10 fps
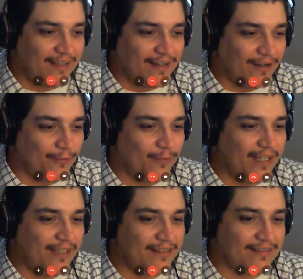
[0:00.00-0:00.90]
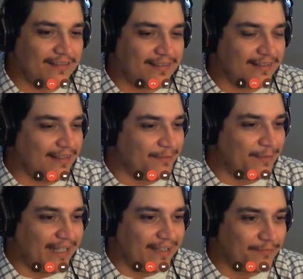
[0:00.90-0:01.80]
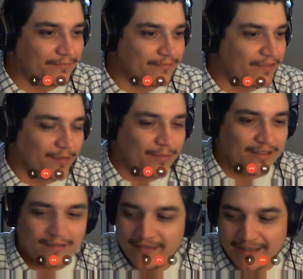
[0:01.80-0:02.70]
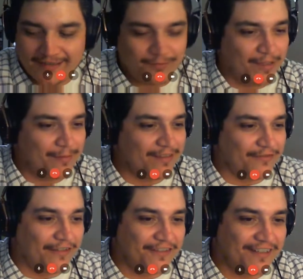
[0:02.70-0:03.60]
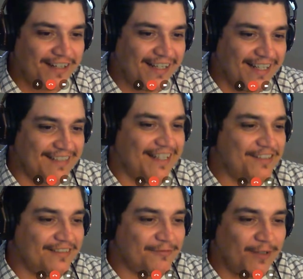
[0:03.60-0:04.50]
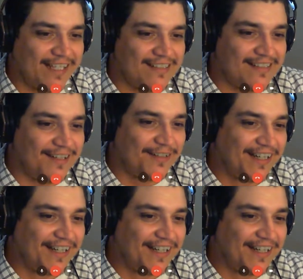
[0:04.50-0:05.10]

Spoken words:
are we just getting chubby Jesse Plemons forever? Is that just what he is now?